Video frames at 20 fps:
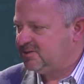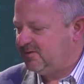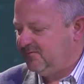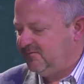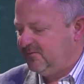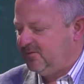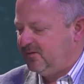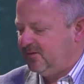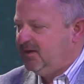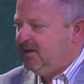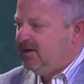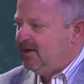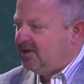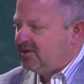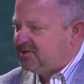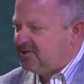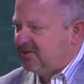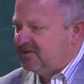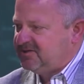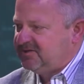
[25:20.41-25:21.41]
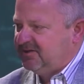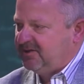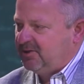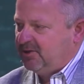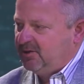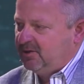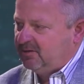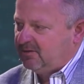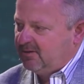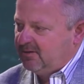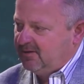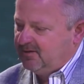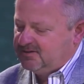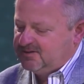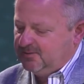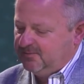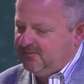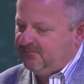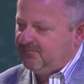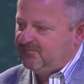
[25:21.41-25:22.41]
Or if you're a church leader, are you learning
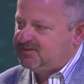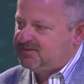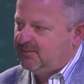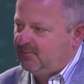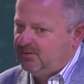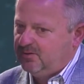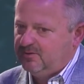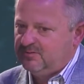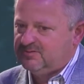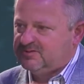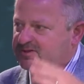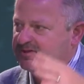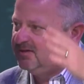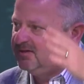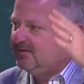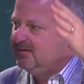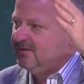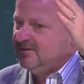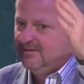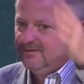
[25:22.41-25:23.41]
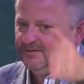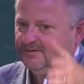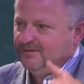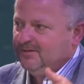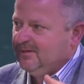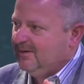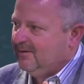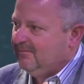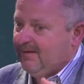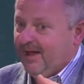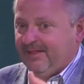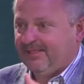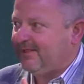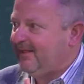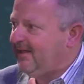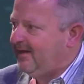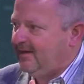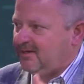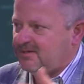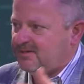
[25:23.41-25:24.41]
something from someone who's in
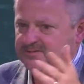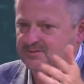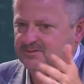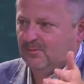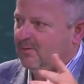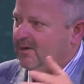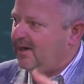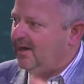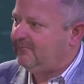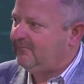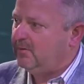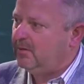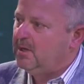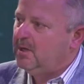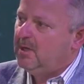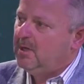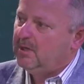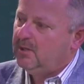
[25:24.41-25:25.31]
athletics or whatever?